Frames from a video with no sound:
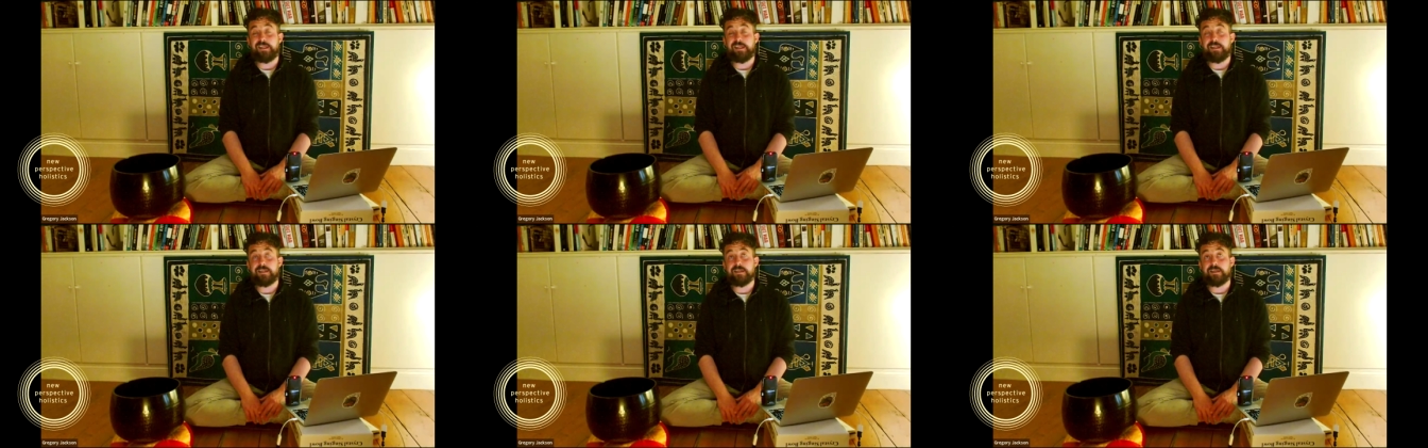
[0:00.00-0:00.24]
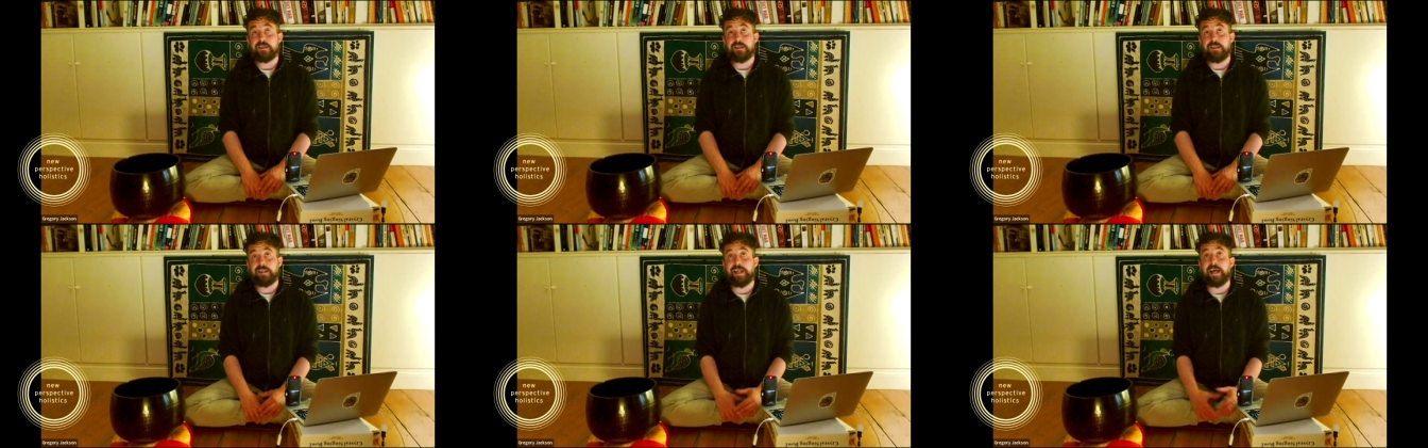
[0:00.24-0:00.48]

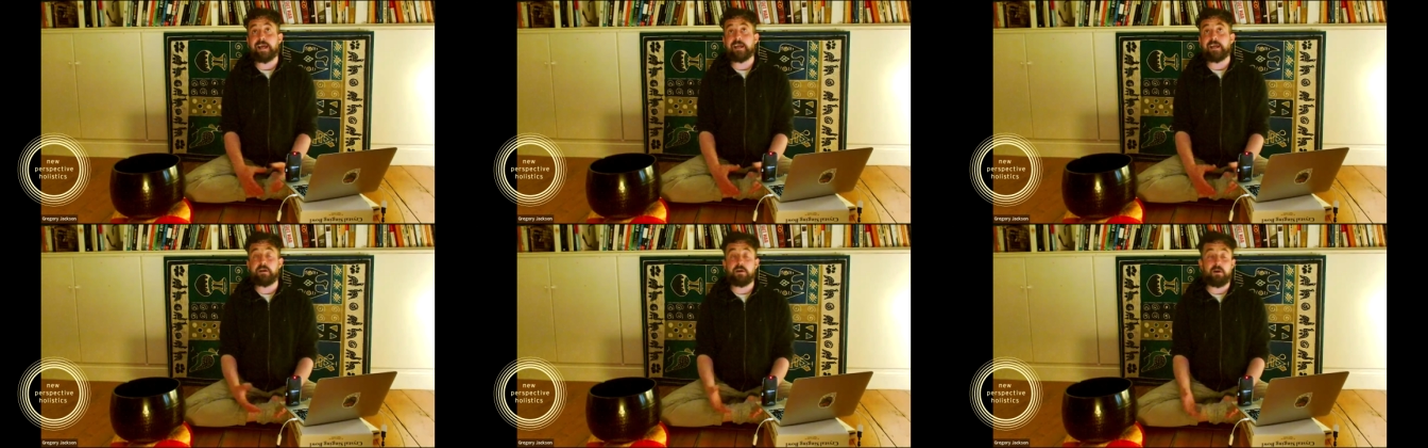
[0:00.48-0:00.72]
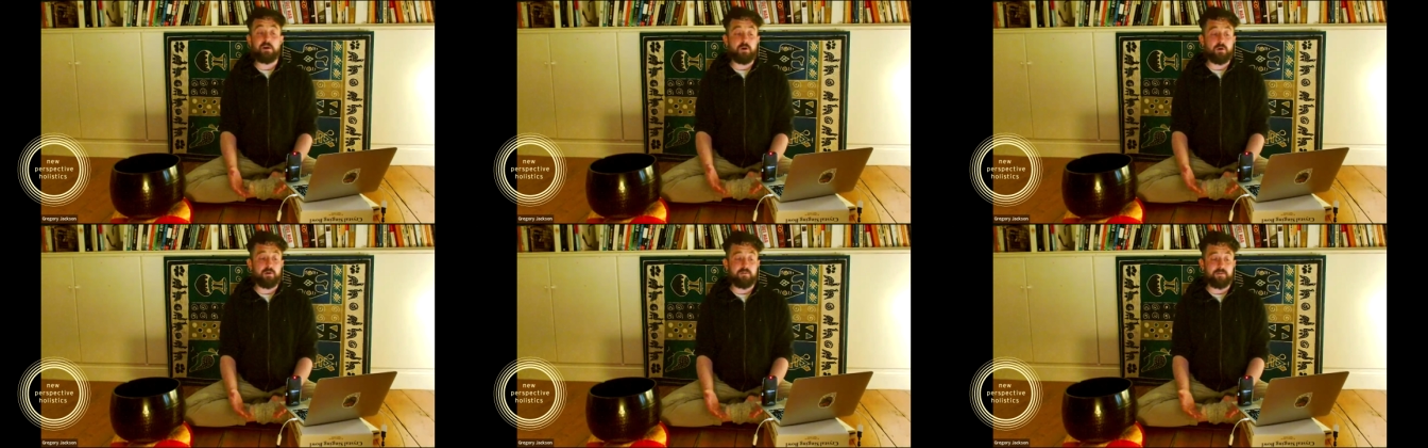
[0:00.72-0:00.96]
to let
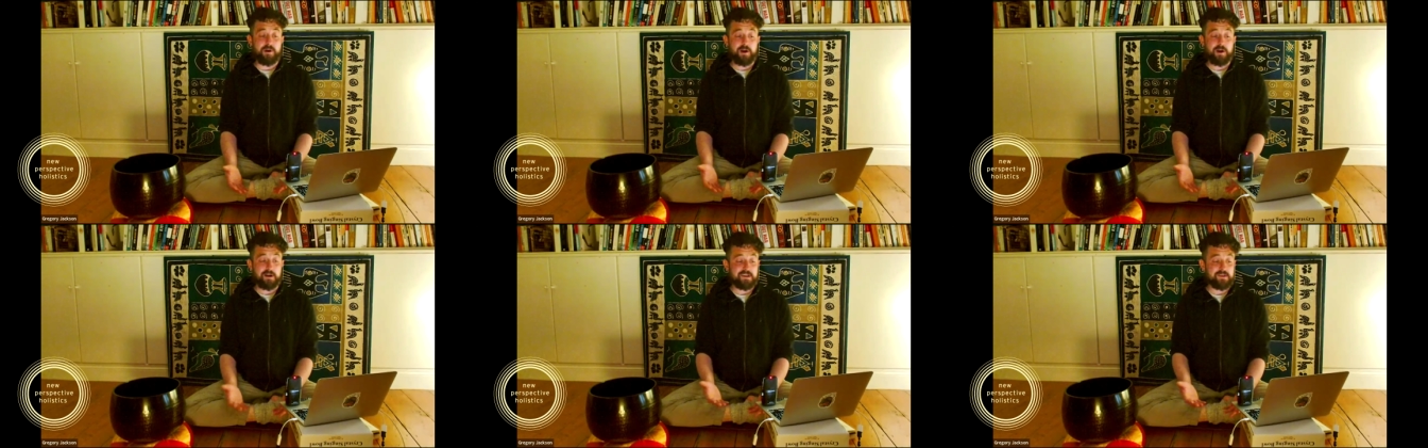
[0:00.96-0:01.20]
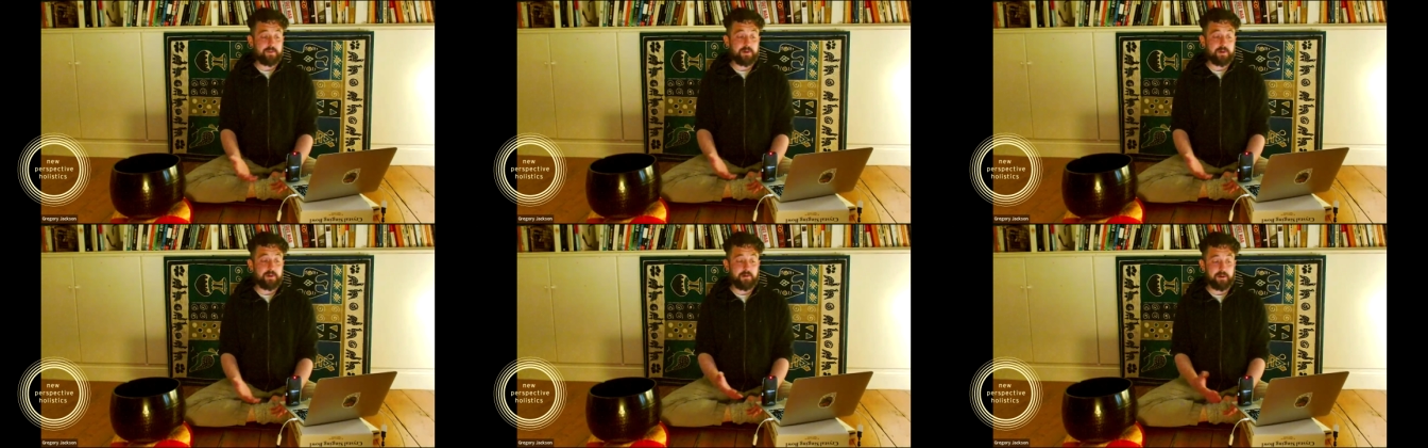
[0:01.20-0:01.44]
go of our
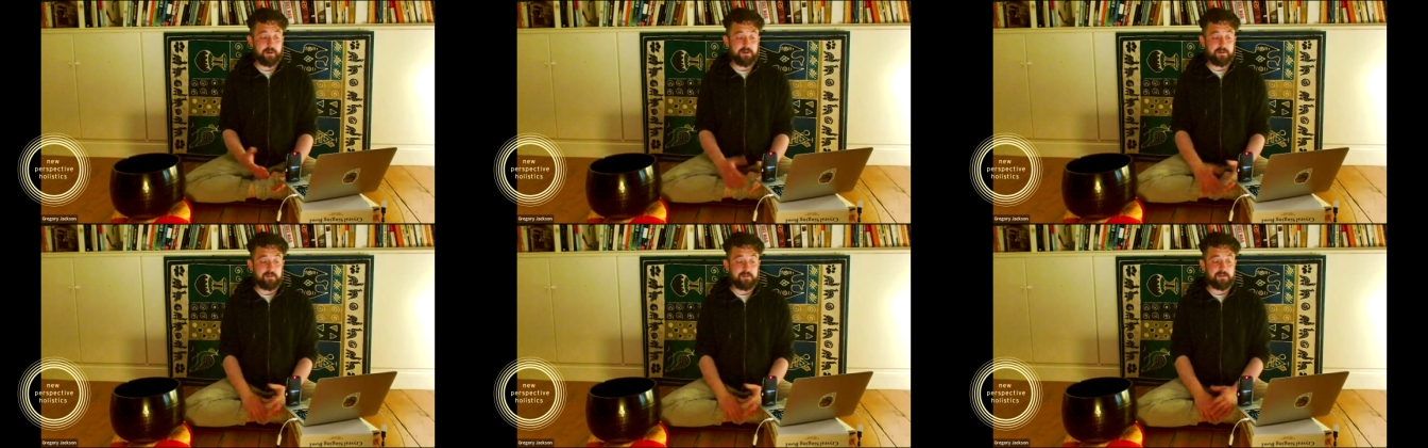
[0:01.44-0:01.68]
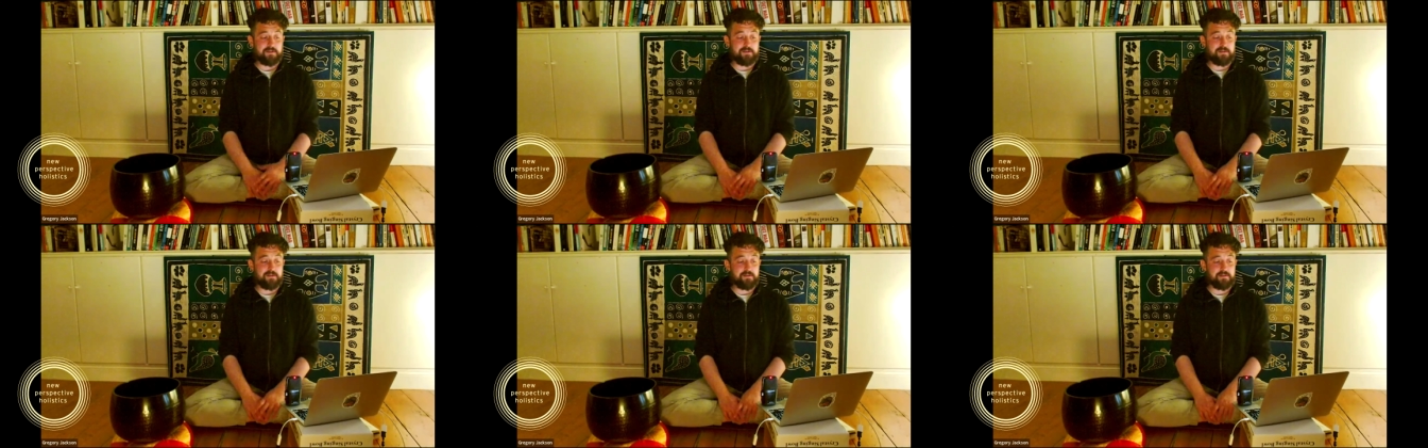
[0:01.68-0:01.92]

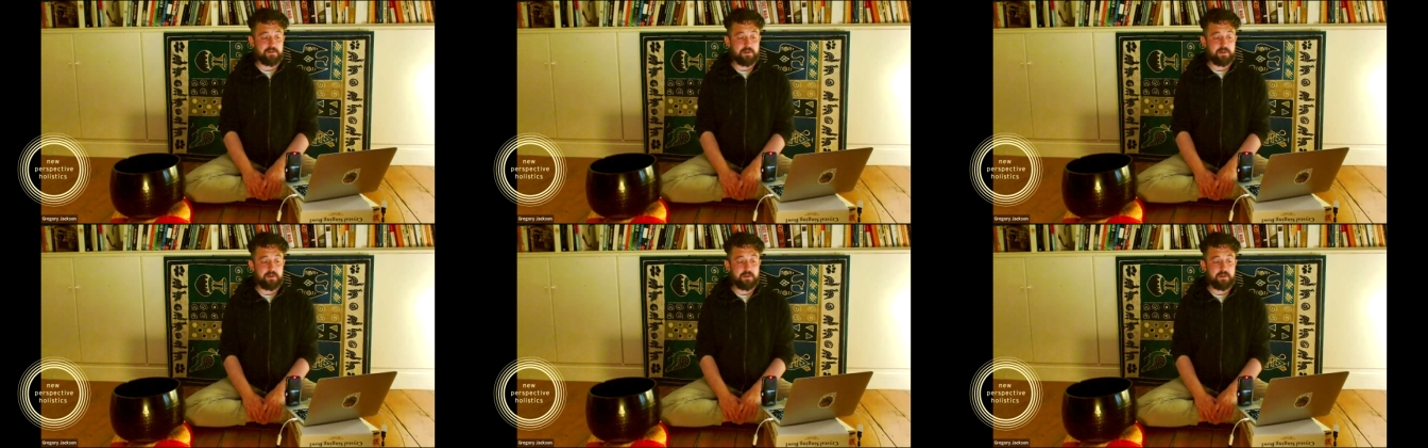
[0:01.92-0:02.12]
experiences,